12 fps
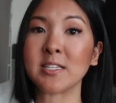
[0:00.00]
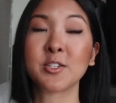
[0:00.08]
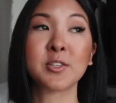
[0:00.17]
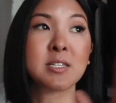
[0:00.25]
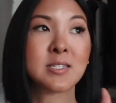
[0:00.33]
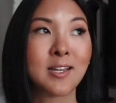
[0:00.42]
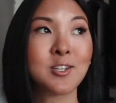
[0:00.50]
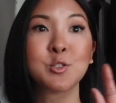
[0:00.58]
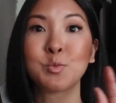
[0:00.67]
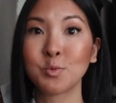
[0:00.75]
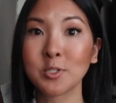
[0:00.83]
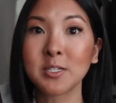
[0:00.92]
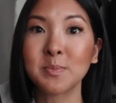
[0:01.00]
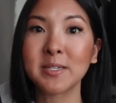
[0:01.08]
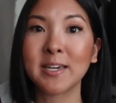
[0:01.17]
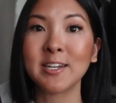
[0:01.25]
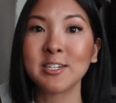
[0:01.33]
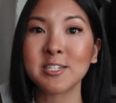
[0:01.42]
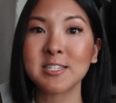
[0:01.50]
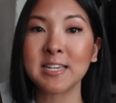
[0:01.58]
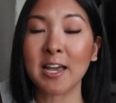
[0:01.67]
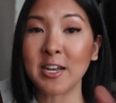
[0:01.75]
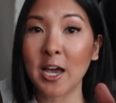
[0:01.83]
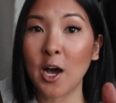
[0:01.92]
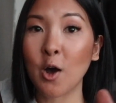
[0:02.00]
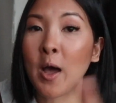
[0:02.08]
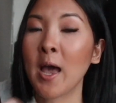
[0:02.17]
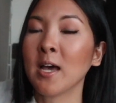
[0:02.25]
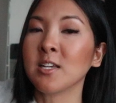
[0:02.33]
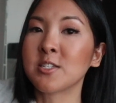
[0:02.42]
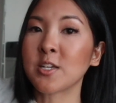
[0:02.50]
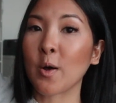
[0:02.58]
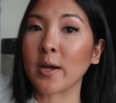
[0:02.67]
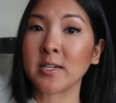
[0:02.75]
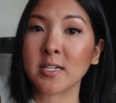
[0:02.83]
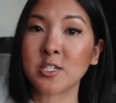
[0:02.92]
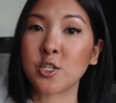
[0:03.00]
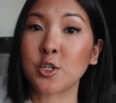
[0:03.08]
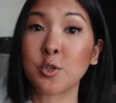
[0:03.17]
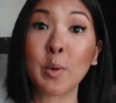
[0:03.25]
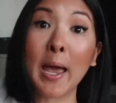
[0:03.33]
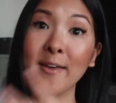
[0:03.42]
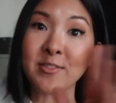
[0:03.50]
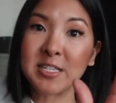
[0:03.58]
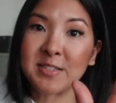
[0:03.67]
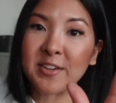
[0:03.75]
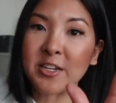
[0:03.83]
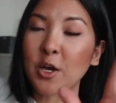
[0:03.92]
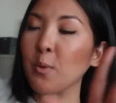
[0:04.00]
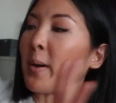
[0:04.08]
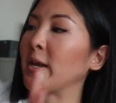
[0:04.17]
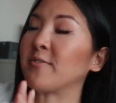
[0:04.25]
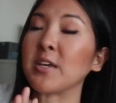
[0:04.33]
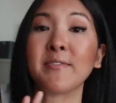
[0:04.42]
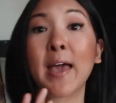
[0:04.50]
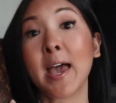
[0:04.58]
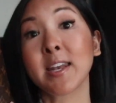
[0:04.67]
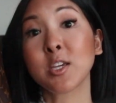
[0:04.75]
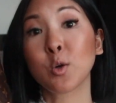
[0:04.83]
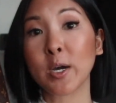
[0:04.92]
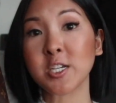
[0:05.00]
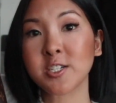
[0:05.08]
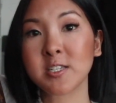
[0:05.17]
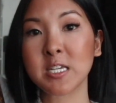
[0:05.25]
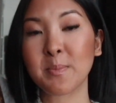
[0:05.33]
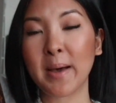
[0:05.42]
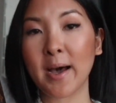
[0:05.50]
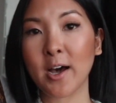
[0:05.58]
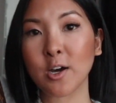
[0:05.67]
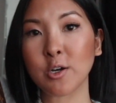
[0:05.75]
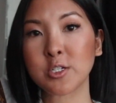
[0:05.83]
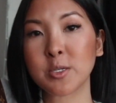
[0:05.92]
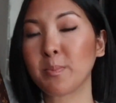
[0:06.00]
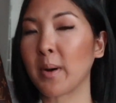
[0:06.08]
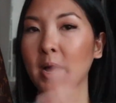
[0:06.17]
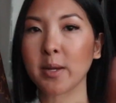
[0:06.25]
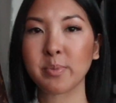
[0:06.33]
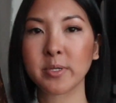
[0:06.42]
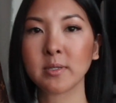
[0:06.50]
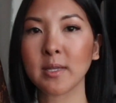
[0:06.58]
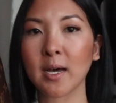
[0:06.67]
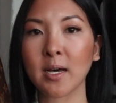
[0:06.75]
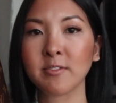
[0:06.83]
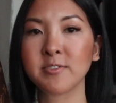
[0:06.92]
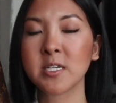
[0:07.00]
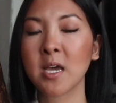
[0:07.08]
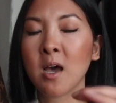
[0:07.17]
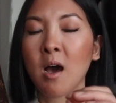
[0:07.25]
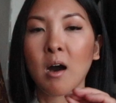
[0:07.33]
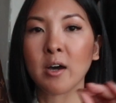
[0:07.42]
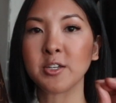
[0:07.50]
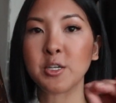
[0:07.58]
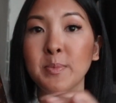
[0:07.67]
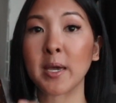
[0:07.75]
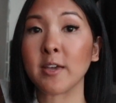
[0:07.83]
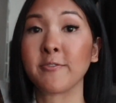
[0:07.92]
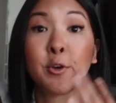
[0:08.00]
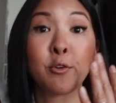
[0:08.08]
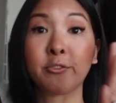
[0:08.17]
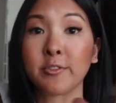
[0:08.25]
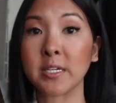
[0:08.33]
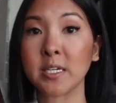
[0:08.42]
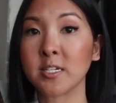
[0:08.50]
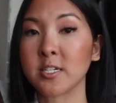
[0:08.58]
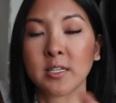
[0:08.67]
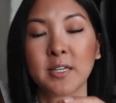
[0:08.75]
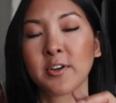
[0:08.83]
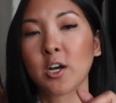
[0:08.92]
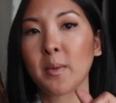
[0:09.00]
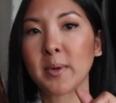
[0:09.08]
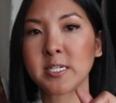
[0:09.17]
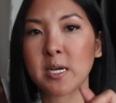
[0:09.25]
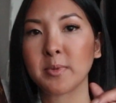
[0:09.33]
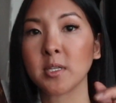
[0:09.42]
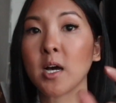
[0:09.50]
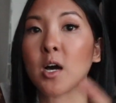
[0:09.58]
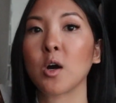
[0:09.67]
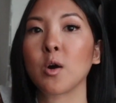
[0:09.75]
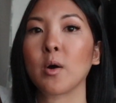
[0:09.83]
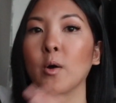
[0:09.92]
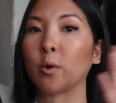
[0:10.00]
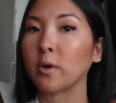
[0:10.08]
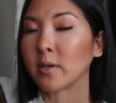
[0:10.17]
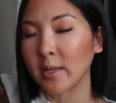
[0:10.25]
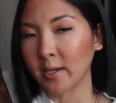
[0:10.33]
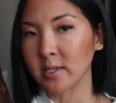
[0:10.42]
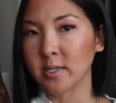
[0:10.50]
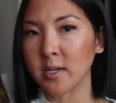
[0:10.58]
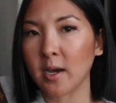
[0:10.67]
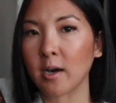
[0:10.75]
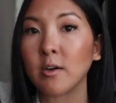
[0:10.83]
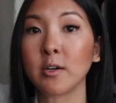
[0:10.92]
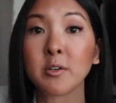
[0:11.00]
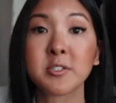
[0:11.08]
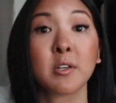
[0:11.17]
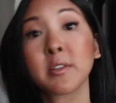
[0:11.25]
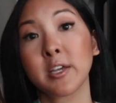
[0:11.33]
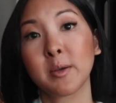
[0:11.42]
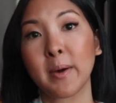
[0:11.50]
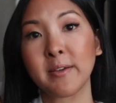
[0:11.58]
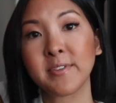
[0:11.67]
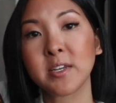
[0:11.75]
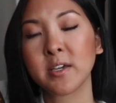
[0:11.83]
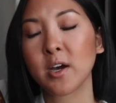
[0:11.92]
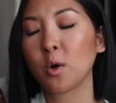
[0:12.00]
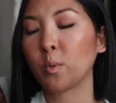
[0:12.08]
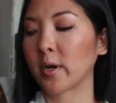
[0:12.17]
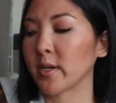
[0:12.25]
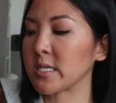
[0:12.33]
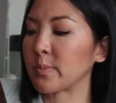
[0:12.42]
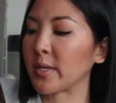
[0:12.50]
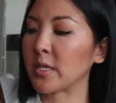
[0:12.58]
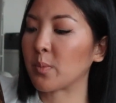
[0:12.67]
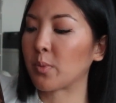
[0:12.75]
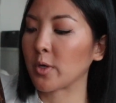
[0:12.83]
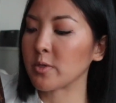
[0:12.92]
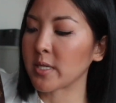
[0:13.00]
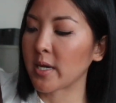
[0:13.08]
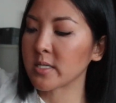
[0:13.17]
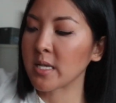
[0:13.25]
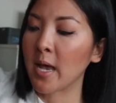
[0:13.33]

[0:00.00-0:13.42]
so the sun is really beginning to set now, so I need to end this video. But if you have any questions about buying pre-loved on eBay, feel free to leave a comment down below, or like I said, I'll also link my video where I explain the process.